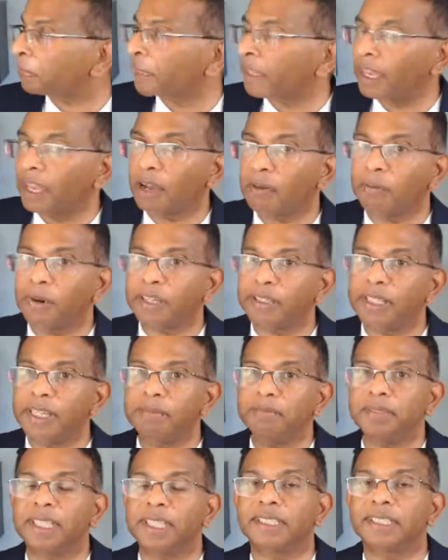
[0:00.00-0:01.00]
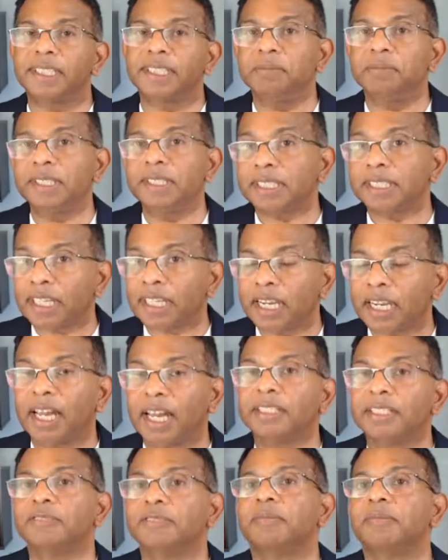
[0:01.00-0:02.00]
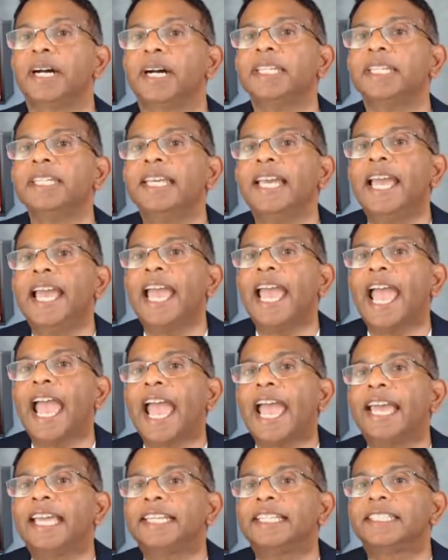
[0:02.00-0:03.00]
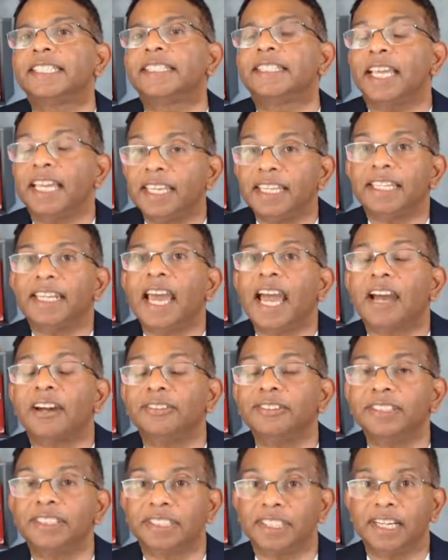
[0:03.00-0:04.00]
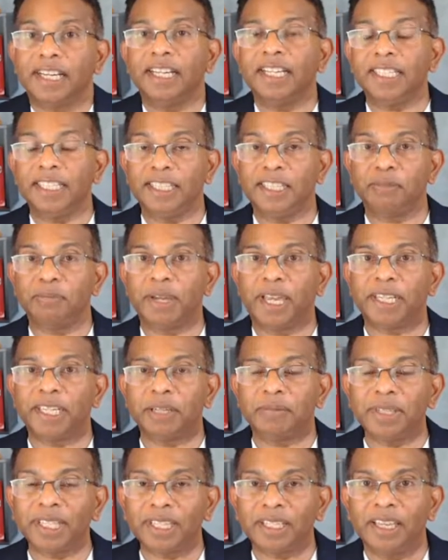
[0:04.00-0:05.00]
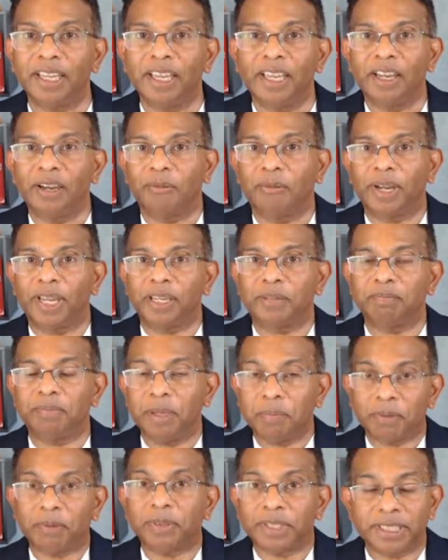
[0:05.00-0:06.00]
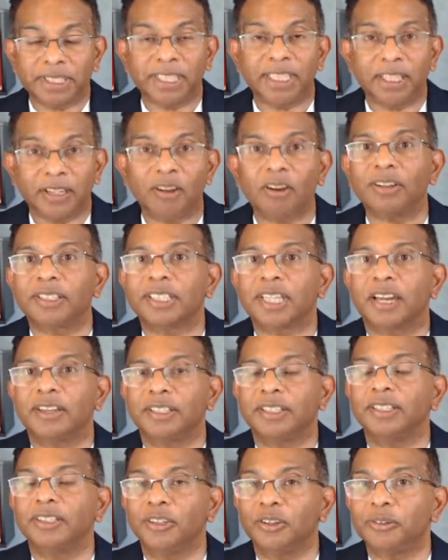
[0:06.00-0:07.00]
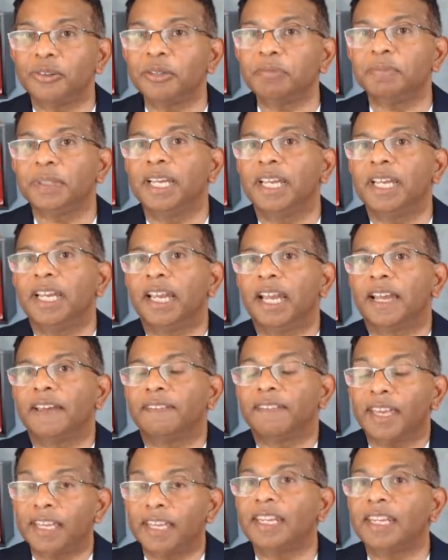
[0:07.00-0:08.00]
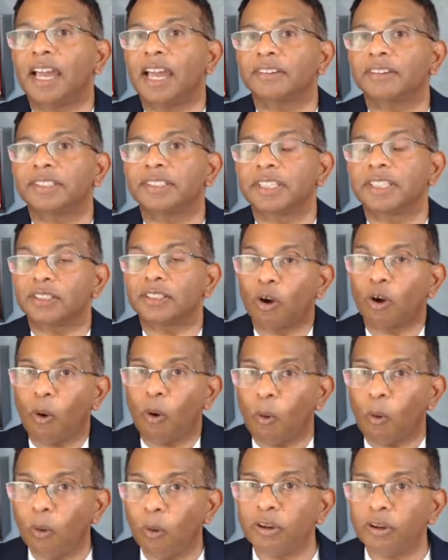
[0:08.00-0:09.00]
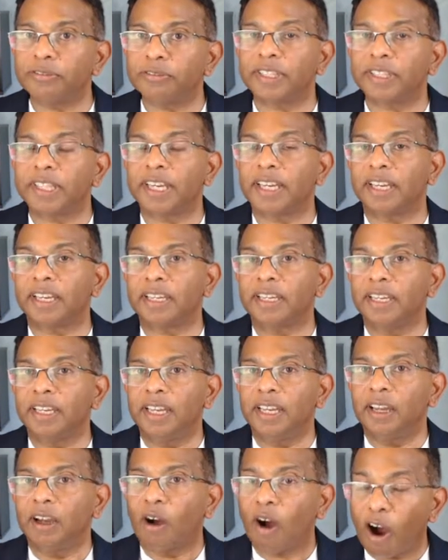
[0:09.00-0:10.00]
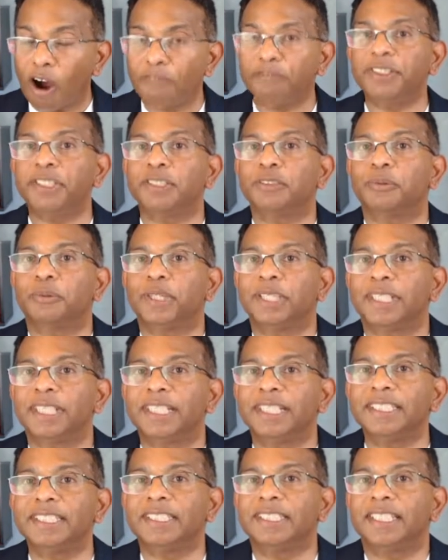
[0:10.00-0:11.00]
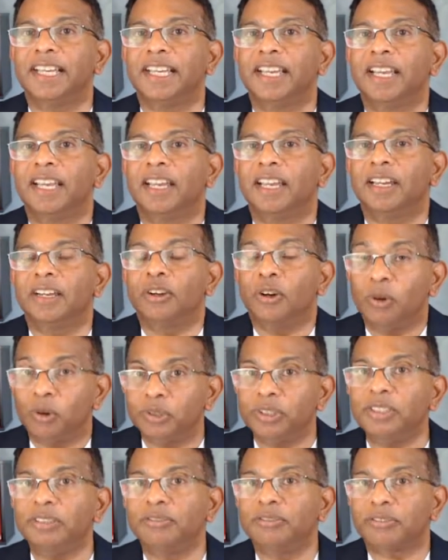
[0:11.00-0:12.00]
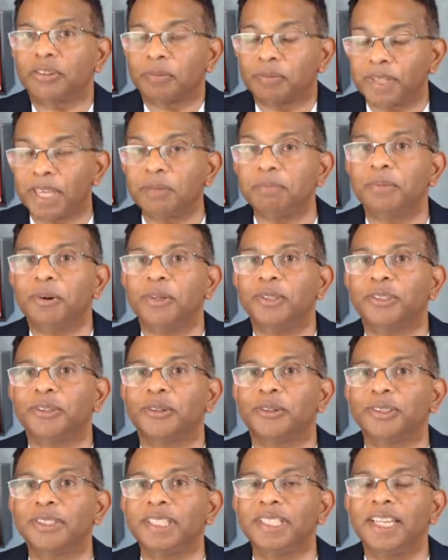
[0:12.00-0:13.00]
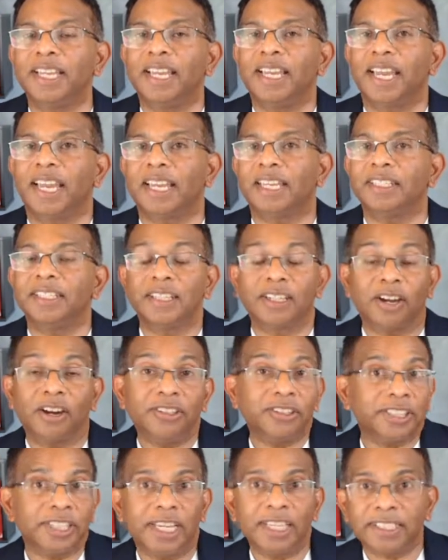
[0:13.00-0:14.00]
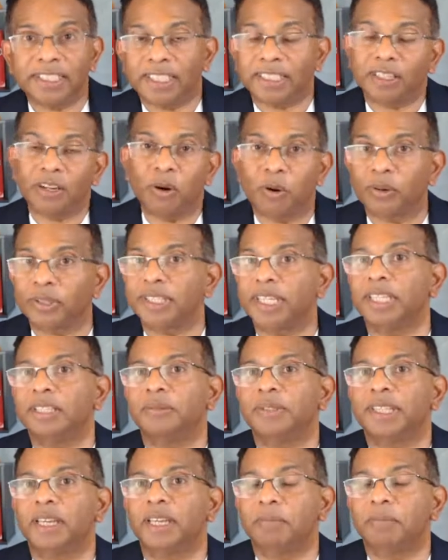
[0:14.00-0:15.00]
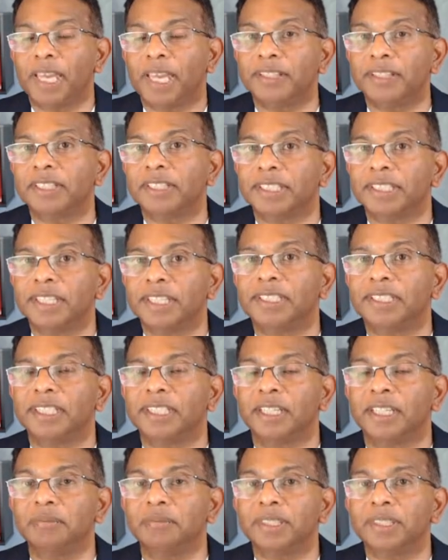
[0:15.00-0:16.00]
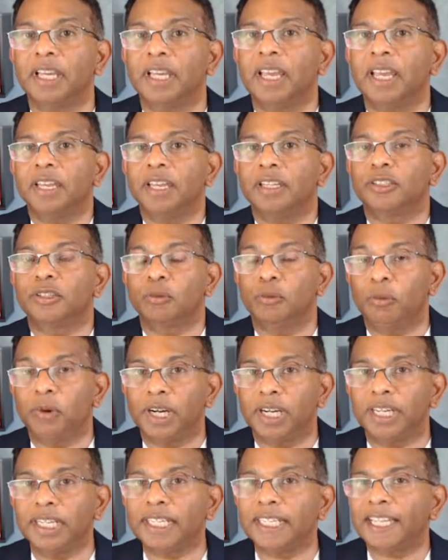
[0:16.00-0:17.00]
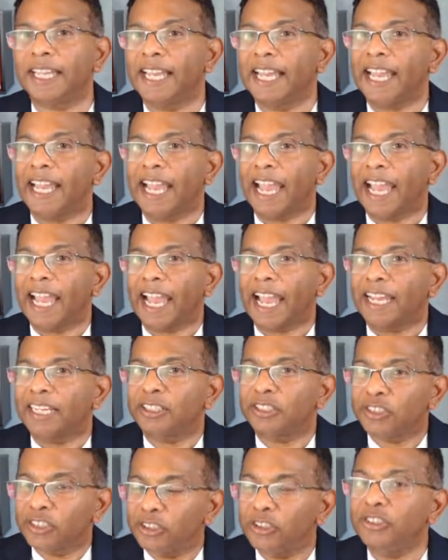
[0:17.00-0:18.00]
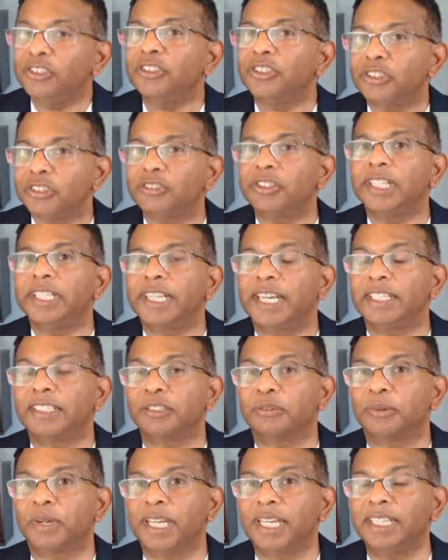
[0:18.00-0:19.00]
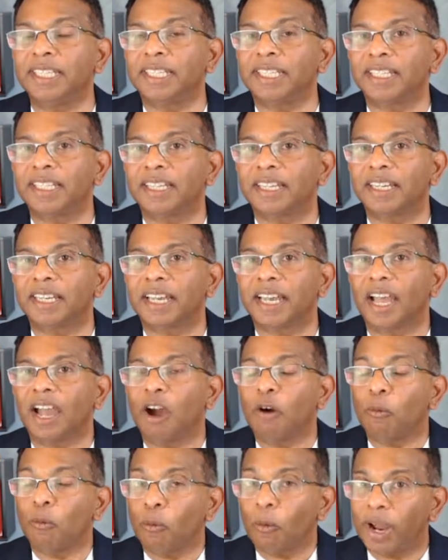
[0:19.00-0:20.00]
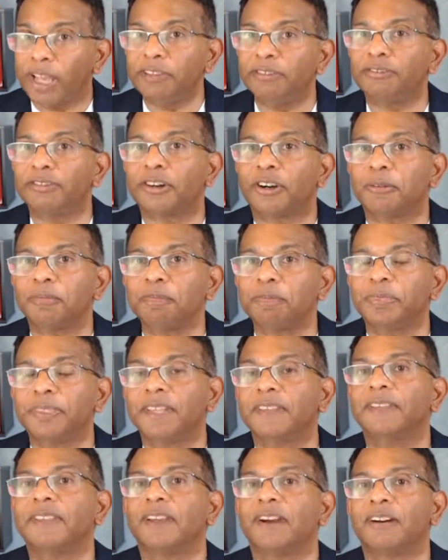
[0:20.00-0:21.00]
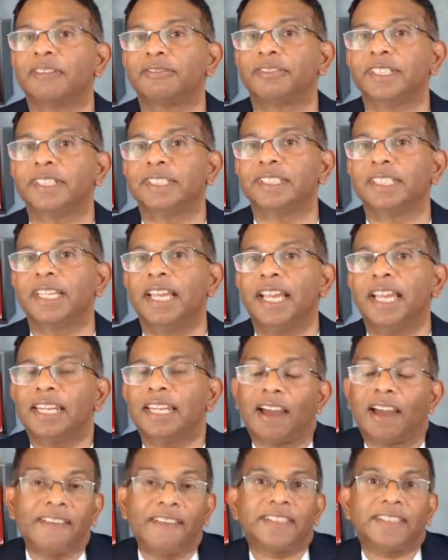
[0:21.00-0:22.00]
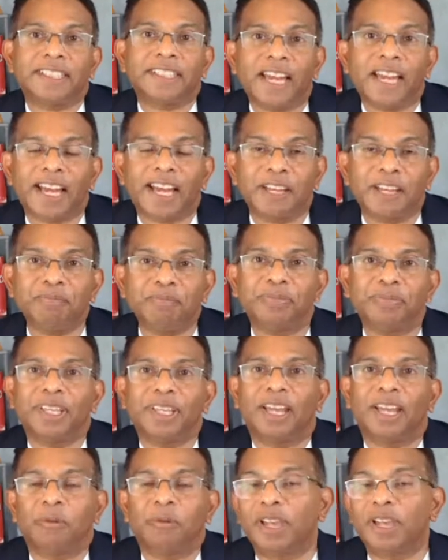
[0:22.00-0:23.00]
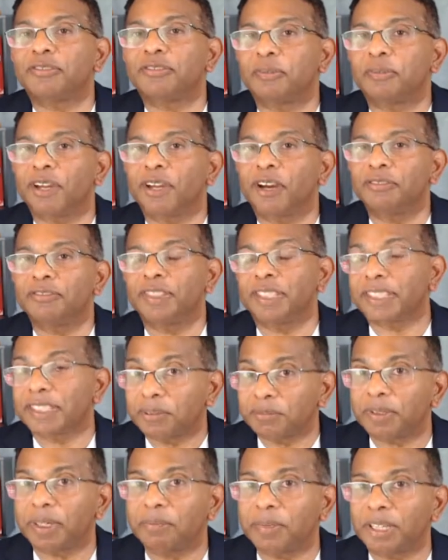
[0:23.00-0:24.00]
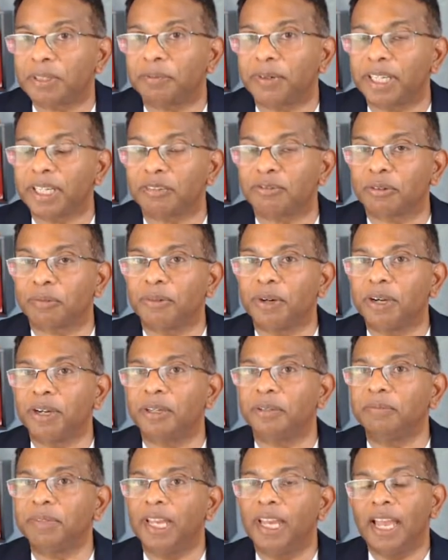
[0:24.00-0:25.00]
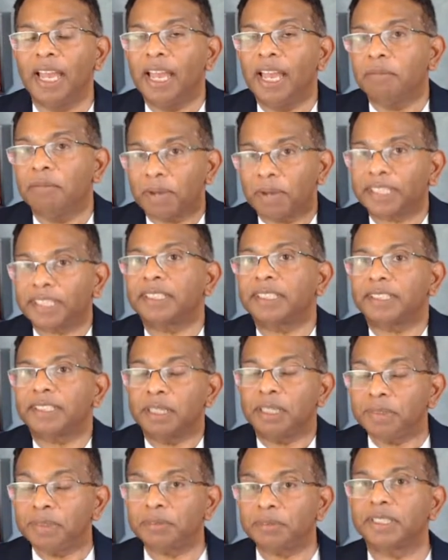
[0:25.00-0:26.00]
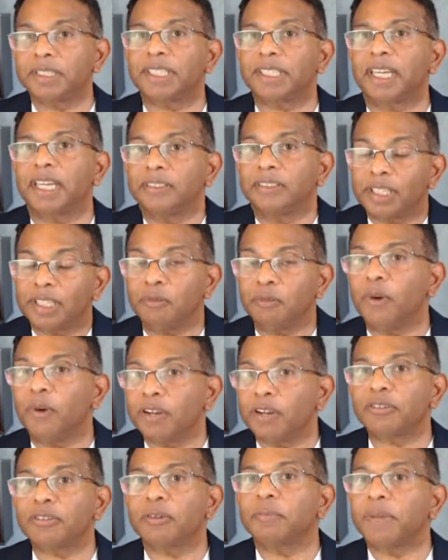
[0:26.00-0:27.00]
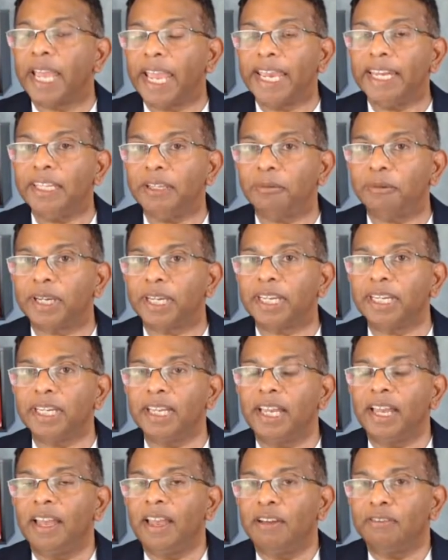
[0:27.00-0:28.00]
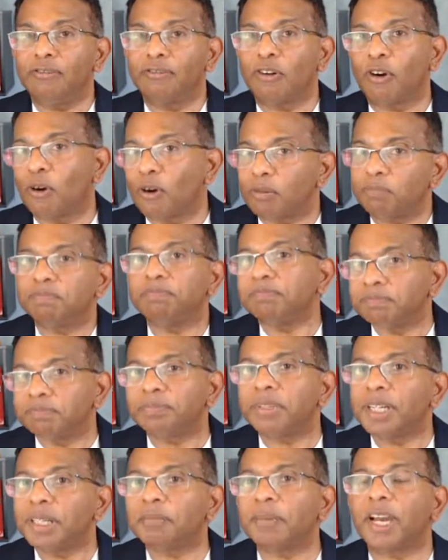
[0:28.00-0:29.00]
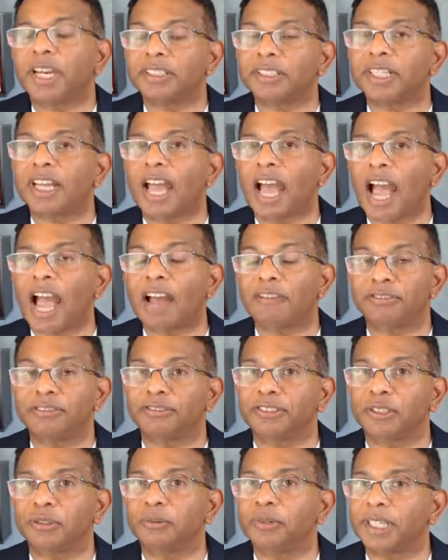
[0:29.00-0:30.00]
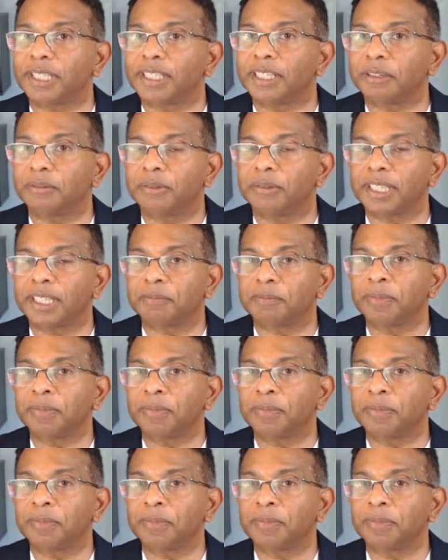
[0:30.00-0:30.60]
One of them is Siemens, a client of mine, and they announced early in the pandemic, when people were still in lockdown in Europe, they announced that all of their office workers could, from that point on, negotiate and coordinate with their managers and their teams to work 2 to 3 days a week away from the office. Now, at the time, away from the office simply meant working from home, but Siemens was saying you can work from anywhere for pretty much half of your working week,